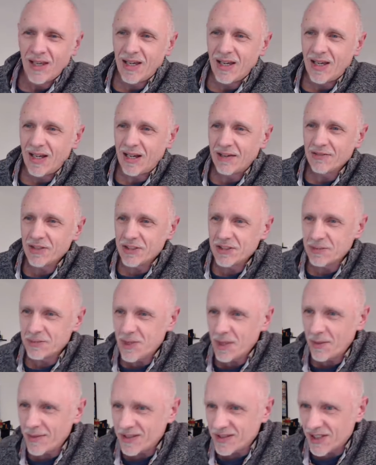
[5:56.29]
I've got some
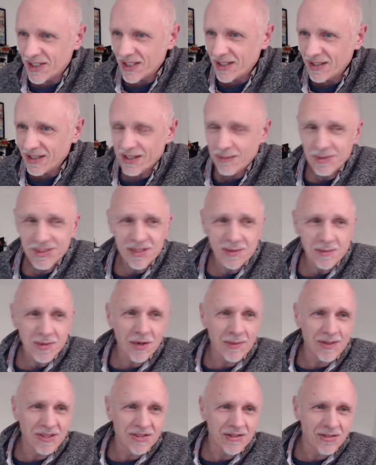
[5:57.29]
comments here. Give me some
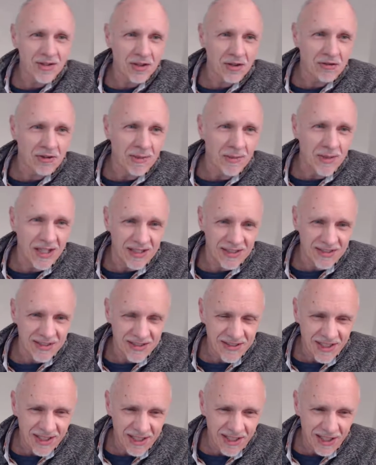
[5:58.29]
comments. I've got 3 minutes to
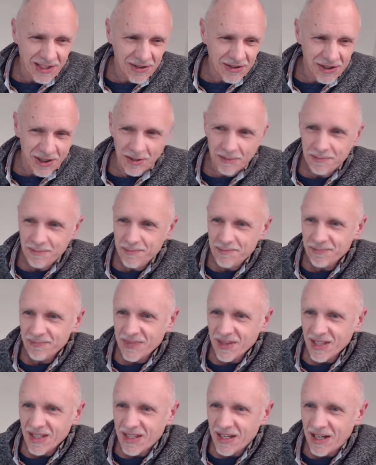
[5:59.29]
say hello to you.
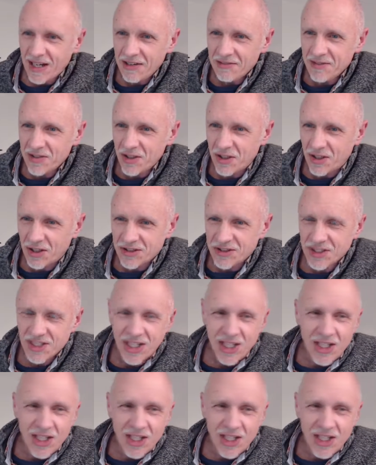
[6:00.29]
I've got